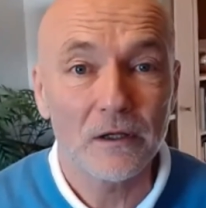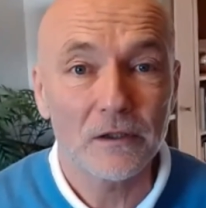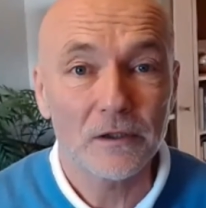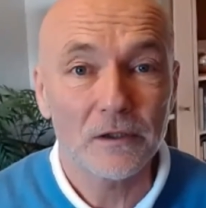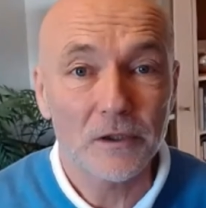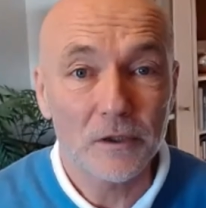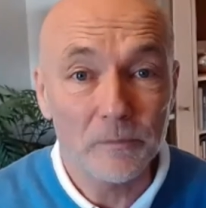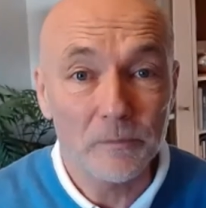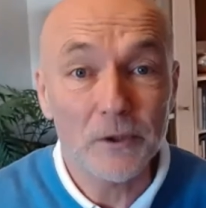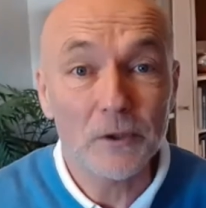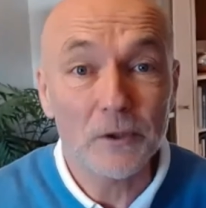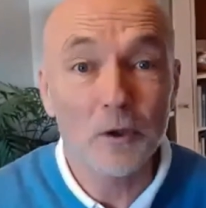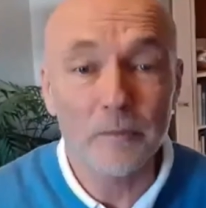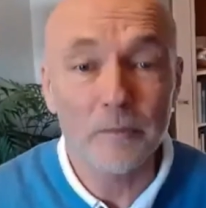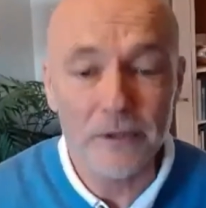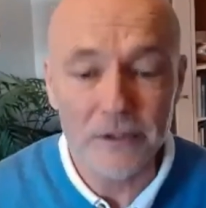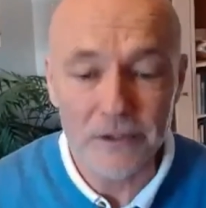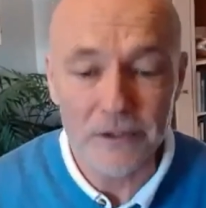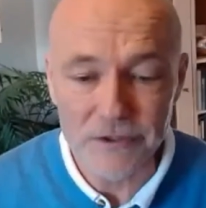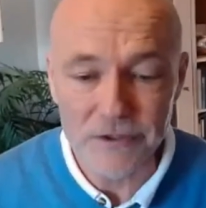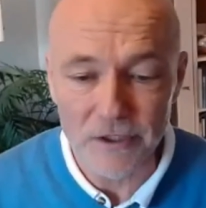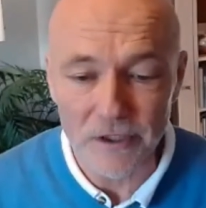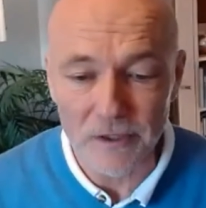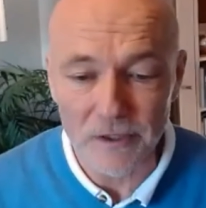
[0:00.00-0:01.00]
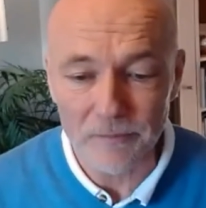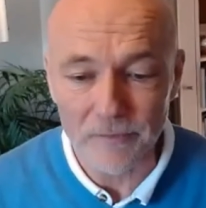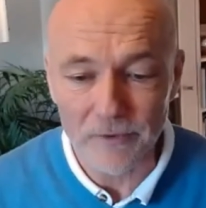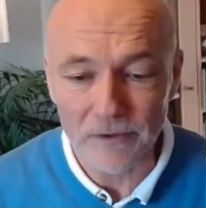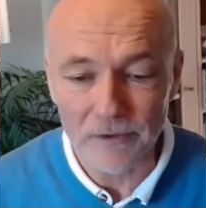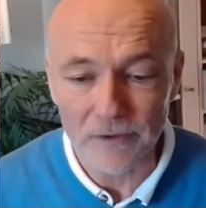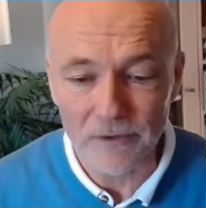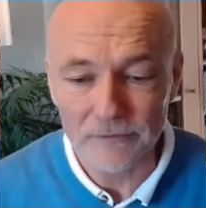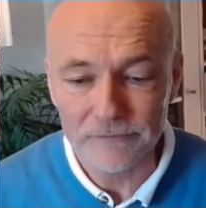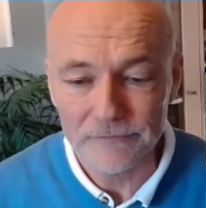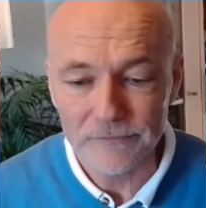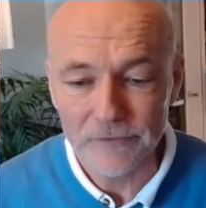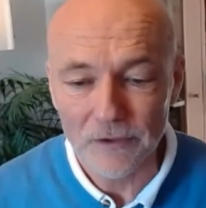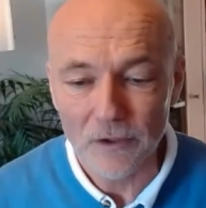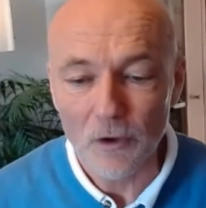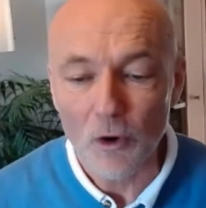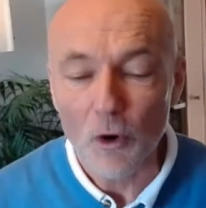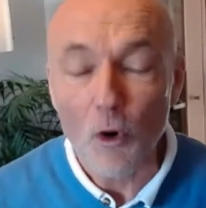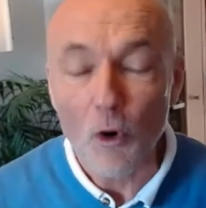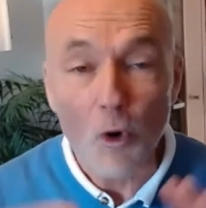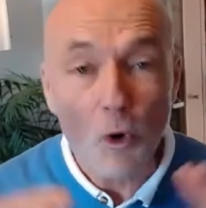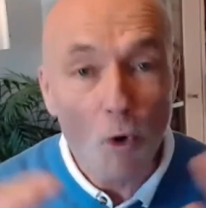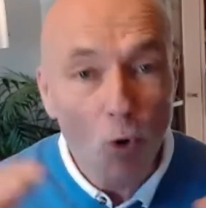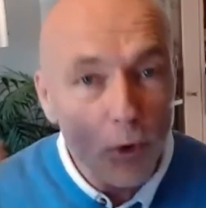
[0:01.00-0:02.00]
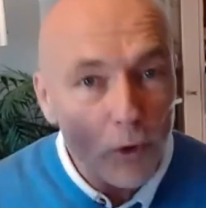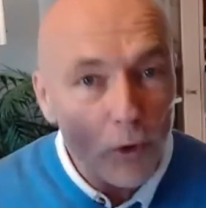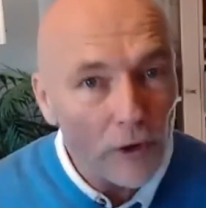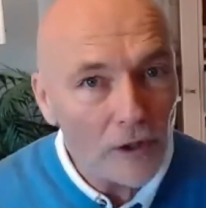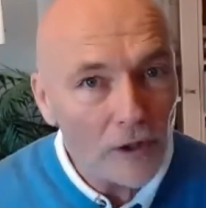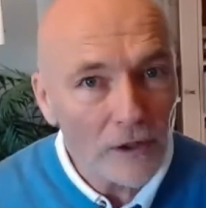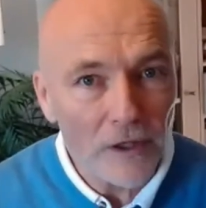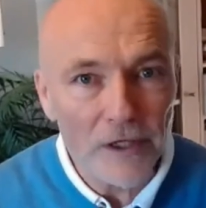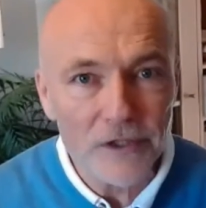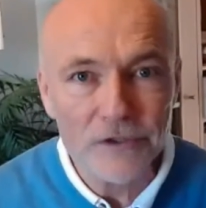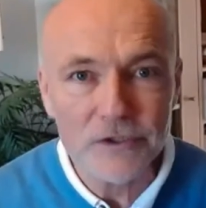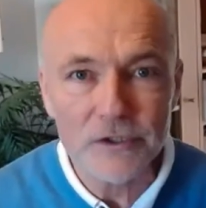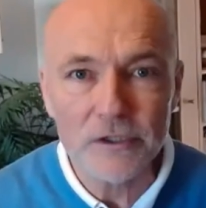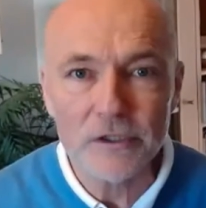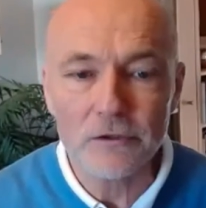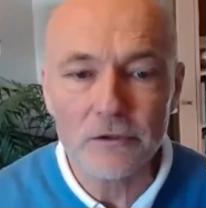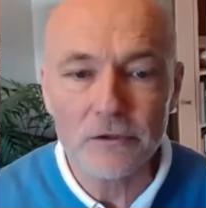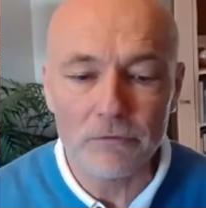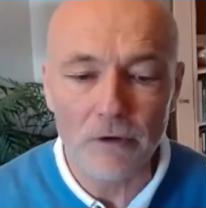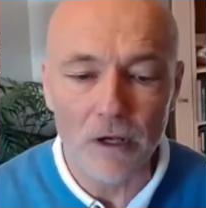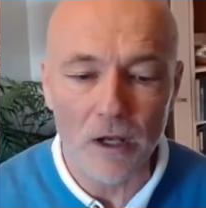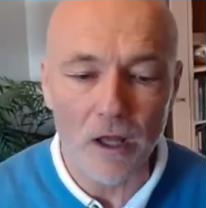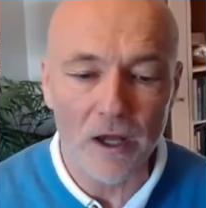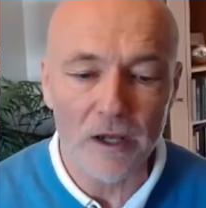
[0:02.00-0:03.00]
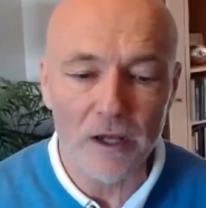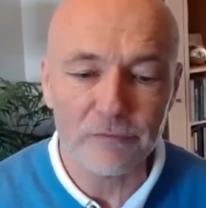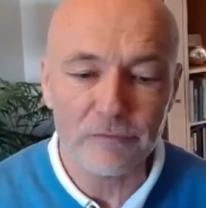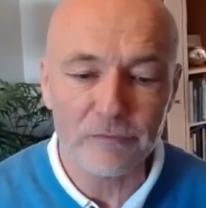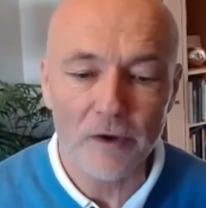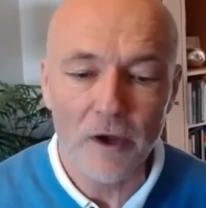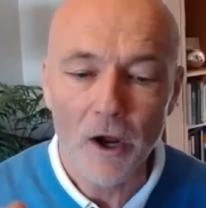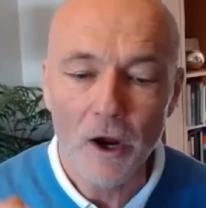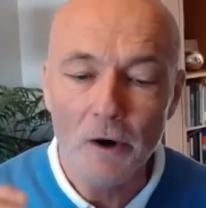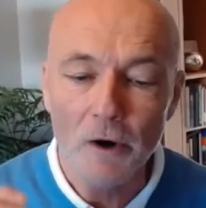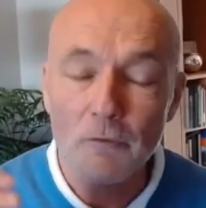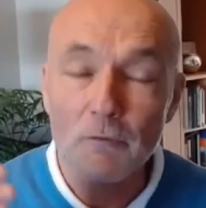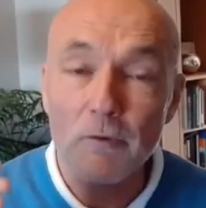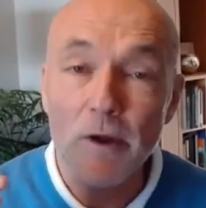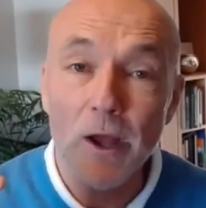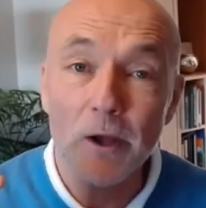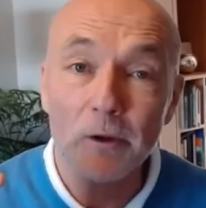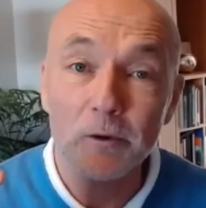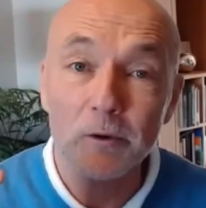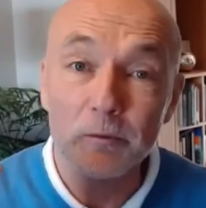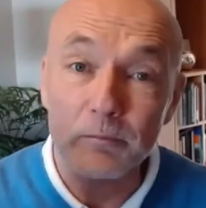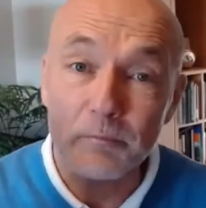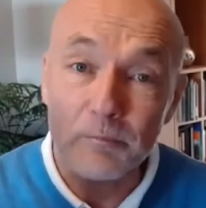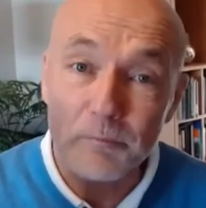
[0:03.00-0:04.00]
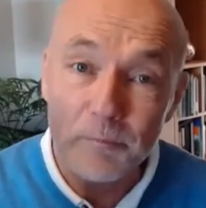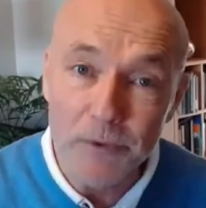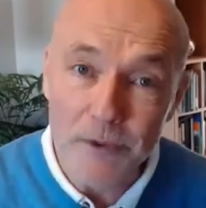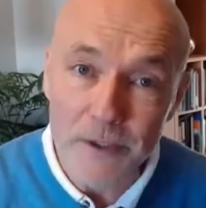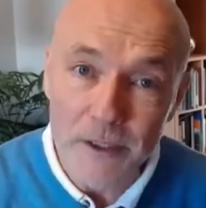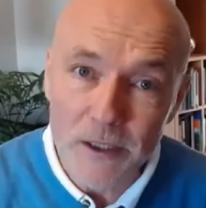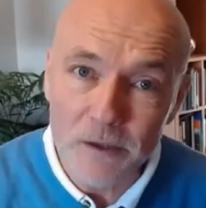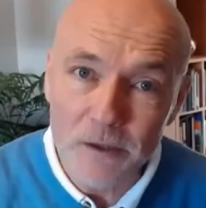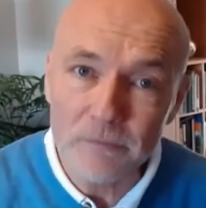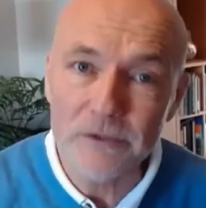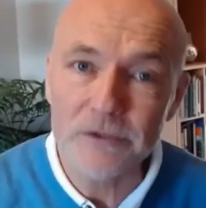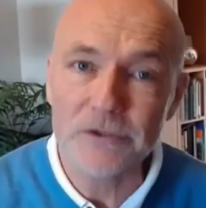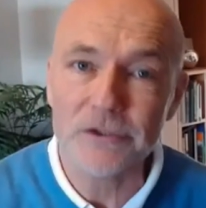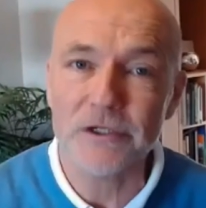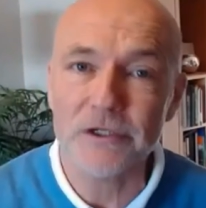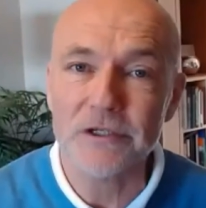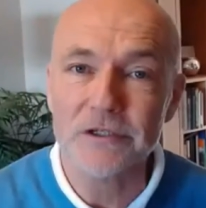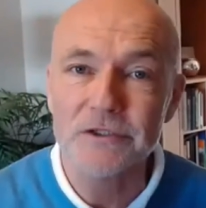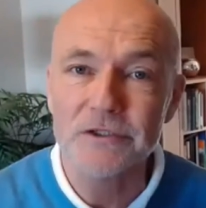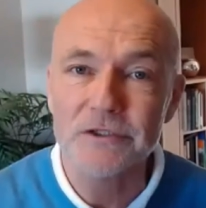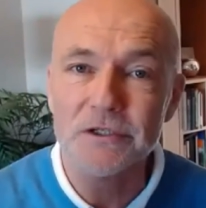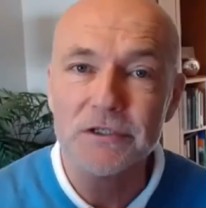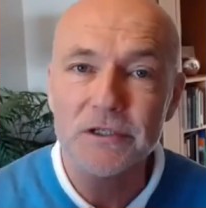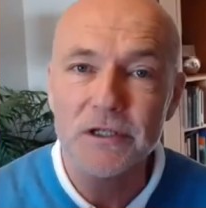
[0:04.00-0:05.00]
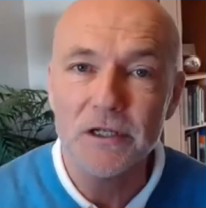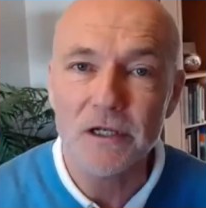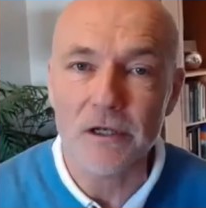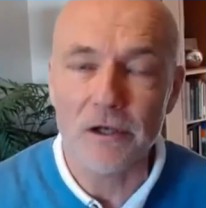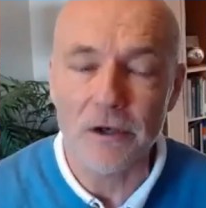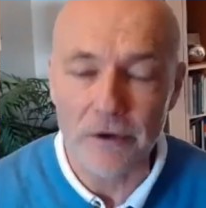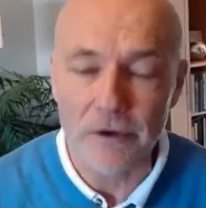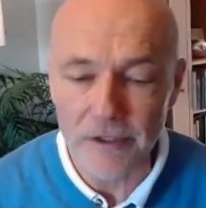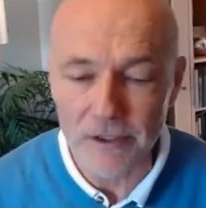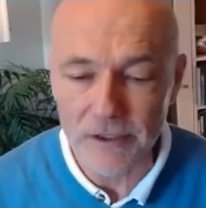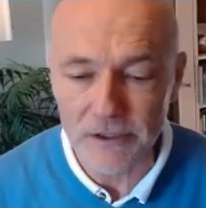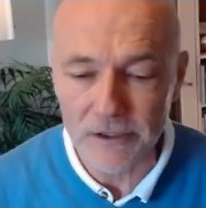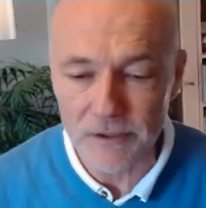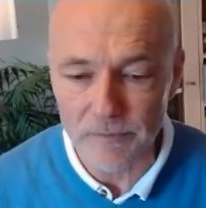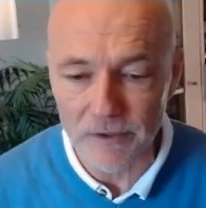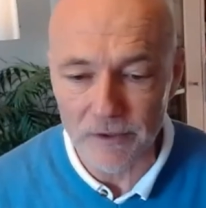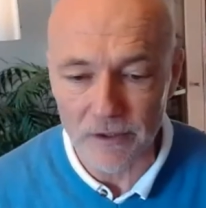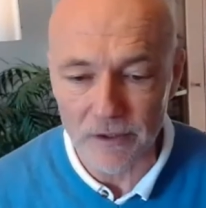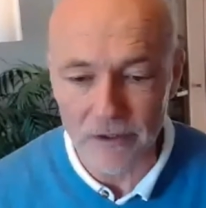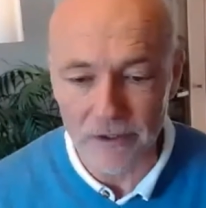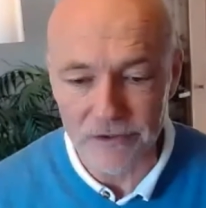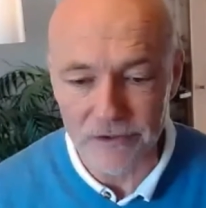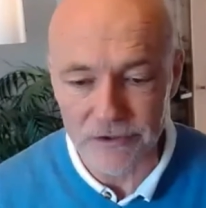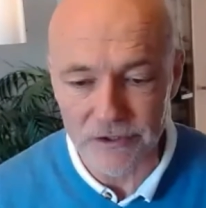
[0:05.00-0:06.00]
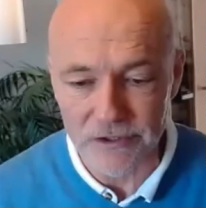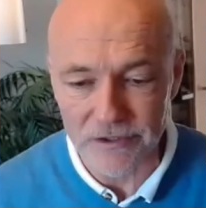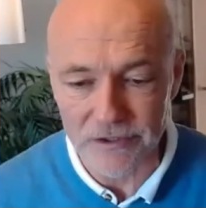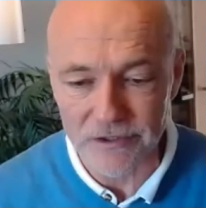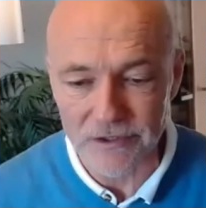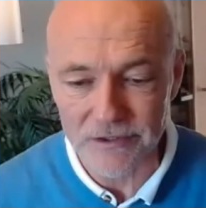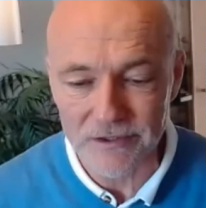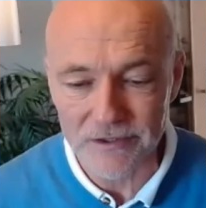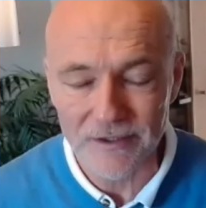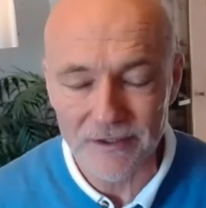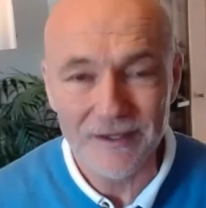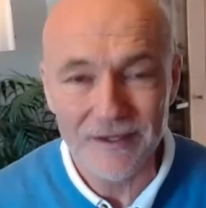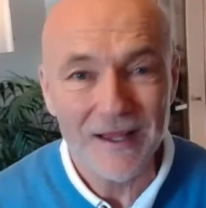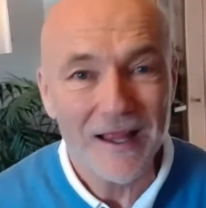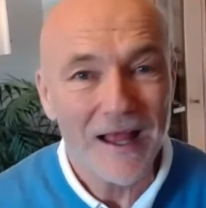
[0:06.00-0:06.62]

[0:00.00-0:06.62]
to become a disciple, organizing your life around being with Jesus, learning to be like Jesus.